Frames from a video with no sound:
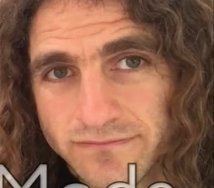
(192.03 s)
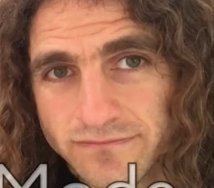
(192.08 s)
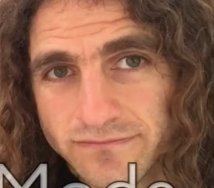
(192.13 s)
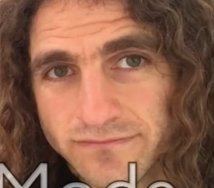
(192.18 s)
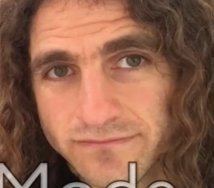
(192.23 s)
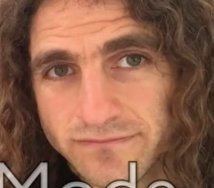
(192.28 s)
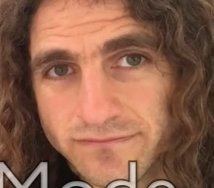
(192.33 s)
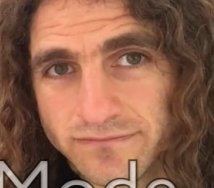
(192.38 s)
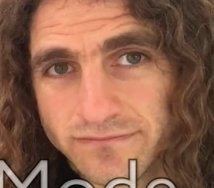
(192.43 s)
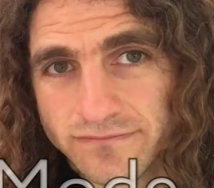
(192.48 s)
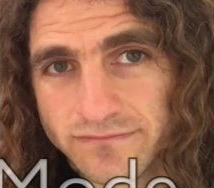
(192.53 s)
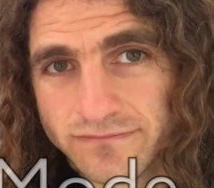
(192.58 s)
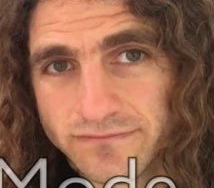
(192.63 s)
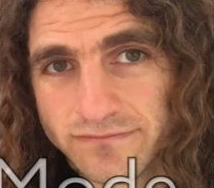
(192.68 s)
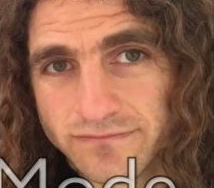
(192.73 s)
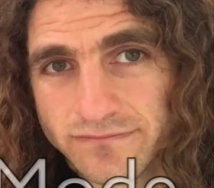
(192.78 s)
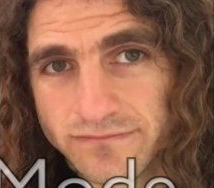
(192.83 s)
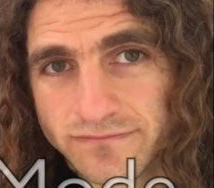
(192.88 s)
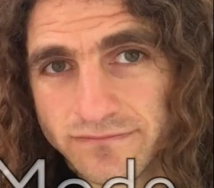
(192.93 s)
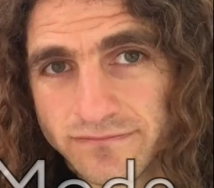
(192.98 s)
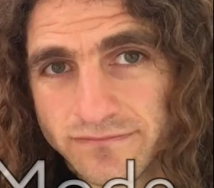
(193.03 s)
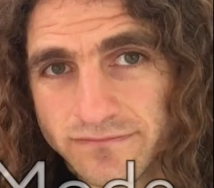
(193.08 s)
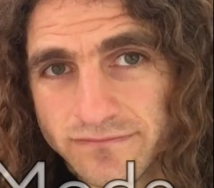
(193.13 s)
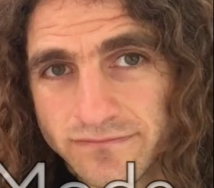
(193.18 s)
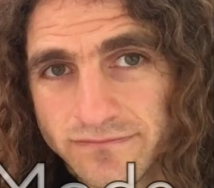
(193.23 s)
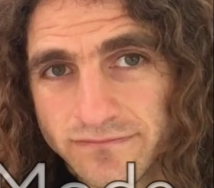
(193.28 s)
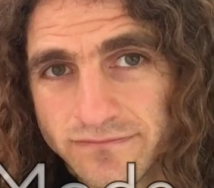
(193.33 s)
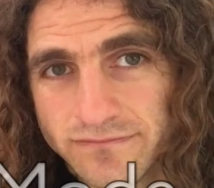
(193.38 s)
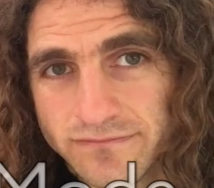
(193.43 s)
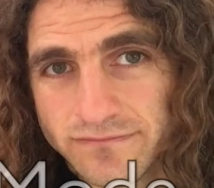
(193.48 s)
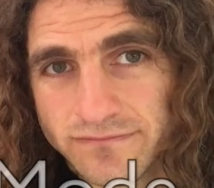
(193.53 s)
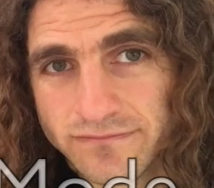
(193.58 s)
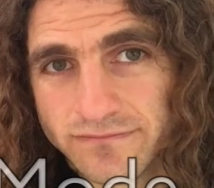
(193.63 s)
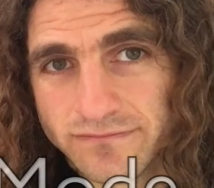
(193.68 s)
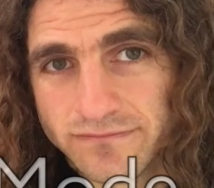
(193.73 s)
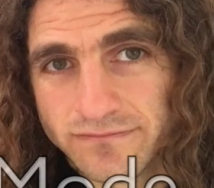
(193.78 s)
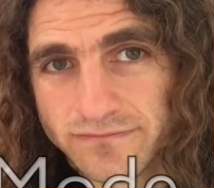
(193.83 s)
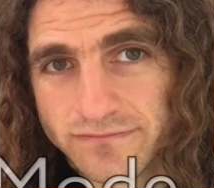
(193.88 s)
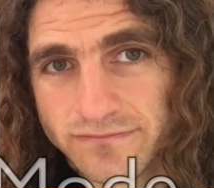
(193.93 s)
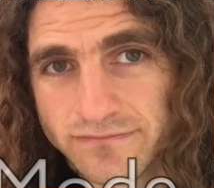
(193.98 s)

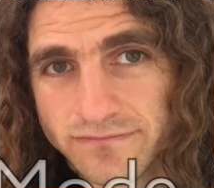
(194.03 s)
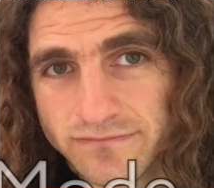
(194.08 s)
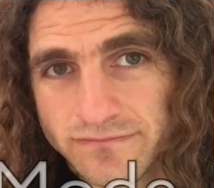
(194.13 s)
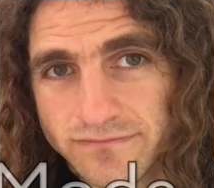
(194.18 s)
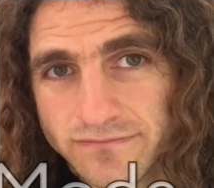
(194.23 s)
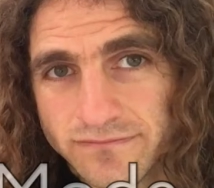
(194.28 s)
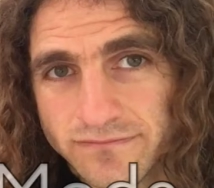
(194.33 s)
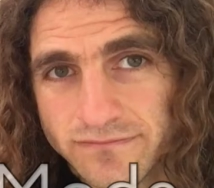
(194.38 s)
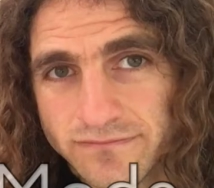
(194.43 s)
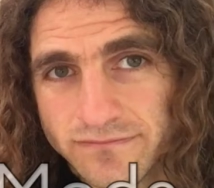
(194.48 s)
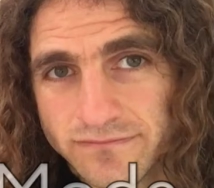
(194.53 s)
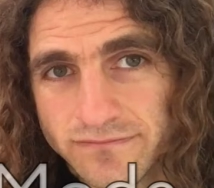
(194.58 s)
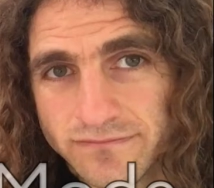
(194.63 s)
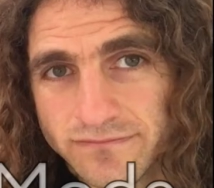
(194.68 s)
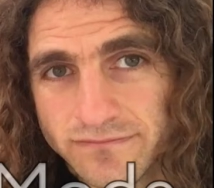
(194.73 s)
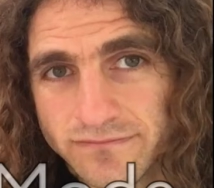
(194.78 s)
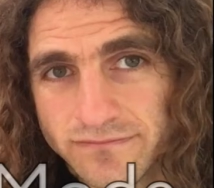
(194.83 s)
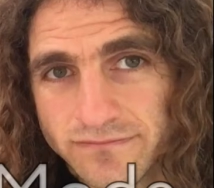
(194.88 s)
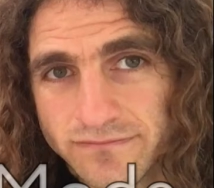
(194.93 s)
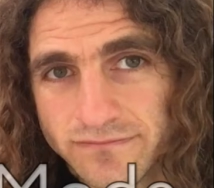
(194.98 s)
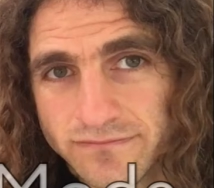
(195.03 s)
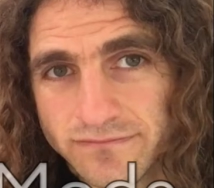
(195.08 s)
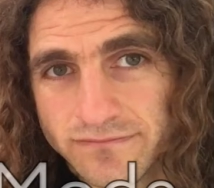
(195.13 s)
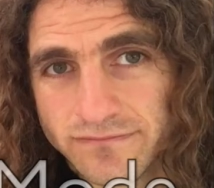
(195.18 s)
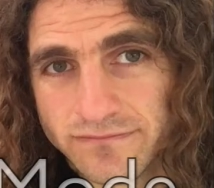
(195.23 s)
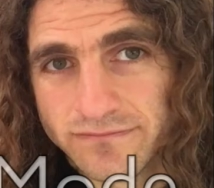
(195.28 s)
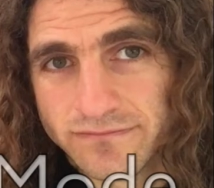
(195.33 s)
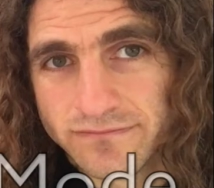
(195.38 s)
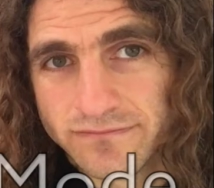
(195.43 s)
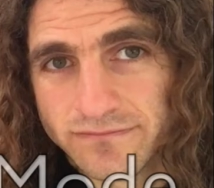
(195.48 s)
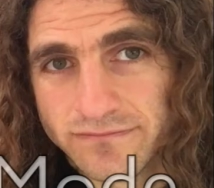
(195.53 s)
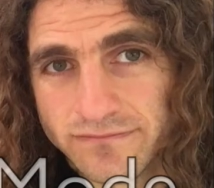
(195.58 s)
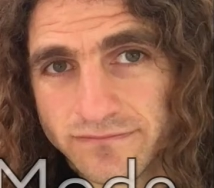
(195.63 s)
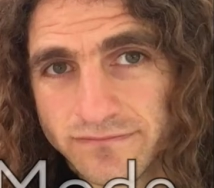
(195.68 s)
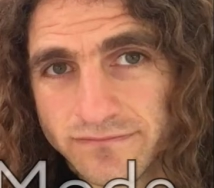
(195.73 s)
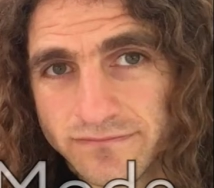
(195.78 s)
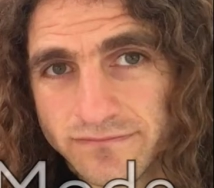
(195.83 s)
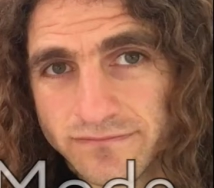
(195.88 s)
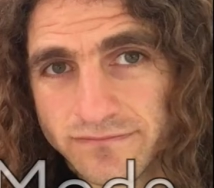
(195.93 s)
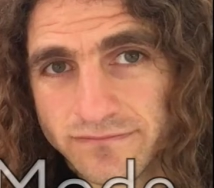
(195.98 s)

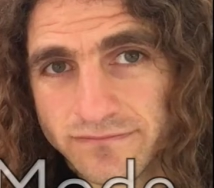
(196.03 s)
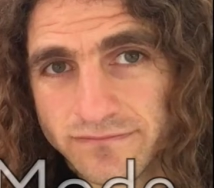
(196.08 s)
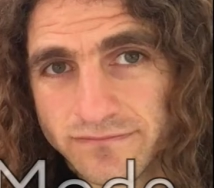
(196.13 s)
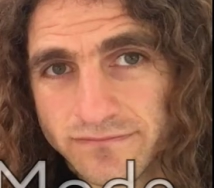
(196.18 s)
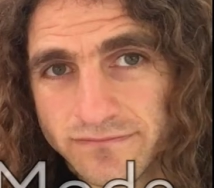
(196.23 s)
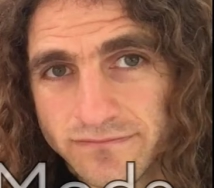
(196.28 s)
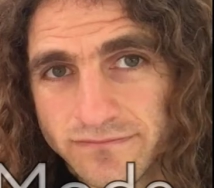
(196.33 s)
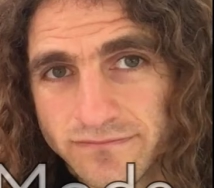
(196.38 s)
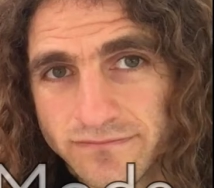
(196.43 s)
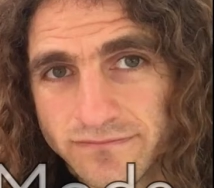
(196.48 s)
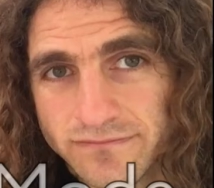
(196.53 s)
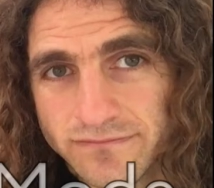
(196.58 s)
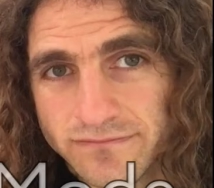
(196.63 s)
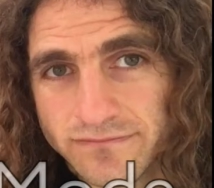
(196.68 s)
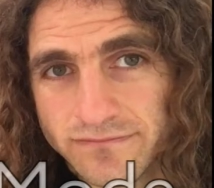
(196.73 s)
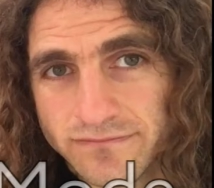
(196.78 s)
(not speaking)